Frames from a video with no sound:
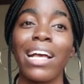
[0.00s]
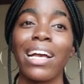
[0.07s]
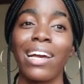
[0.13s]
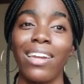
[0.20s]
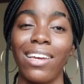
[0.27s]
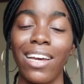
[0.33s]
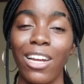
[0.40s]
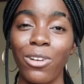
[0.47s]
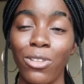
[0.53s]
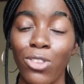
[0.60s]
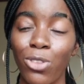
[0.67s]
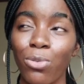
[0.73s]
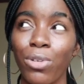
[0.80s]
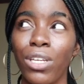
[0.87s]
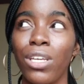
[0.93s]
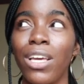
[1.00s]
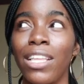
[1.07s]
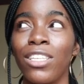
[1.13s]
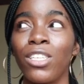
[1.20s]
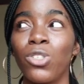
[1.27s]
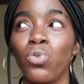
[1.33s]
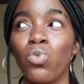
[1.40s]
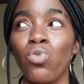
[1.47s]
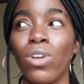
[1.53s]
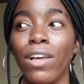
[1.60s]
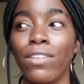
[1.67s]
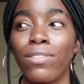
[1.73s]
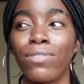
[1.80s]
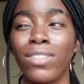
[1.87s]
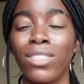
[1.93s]
Kanekalon 3, I think it's wool
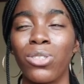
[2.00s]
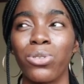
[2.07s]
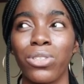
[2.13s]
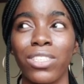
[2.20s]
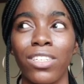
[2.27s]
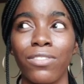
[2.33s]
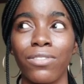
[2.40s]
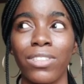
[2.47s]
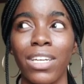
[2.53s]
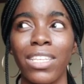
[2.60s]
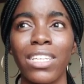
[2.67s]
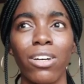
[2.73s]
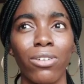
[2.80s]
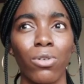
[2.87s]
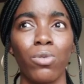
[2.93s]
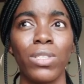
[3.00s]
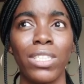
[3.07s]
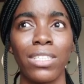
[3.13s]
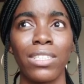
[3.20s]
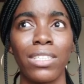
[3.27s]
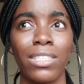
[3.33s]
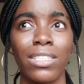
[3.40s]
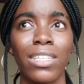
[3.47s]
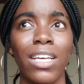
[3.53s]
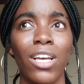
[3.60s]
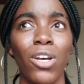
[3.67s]
like 6 or 7. I think I'll go with 6.